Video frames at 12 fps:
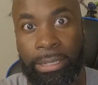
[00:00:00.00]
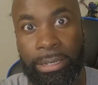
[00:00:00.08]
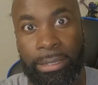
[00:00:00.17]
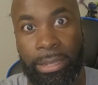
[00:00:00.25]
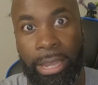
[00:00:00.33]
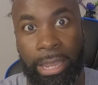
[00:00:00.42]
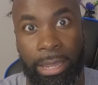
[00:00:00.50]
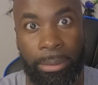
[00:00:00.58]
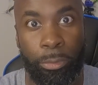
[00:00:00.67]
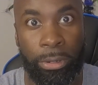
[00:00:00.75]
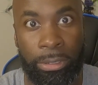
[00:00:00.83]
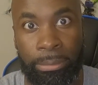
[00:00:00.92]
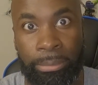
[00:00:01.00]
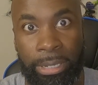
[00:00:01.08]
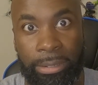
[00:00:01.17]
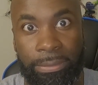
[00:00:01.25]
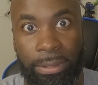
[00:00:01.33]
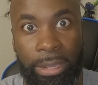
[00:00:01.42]
and I had one on
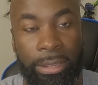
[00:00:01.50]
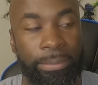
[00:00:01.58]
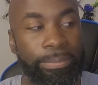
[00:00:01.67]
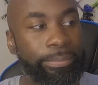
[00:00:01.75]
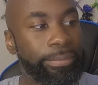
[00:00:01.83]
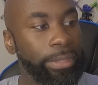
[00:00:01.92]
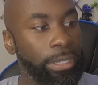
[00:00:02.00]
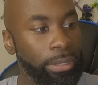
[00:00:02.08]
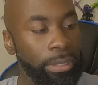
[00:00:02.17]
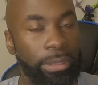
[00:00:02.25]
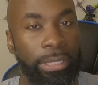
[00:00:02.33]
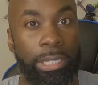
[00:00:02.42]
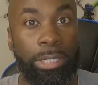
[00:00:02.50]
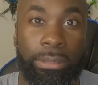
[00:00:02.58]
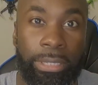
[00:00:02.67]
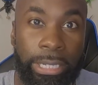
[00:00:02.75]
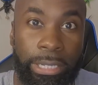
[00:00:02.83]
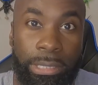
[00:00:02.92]
Betaflight. The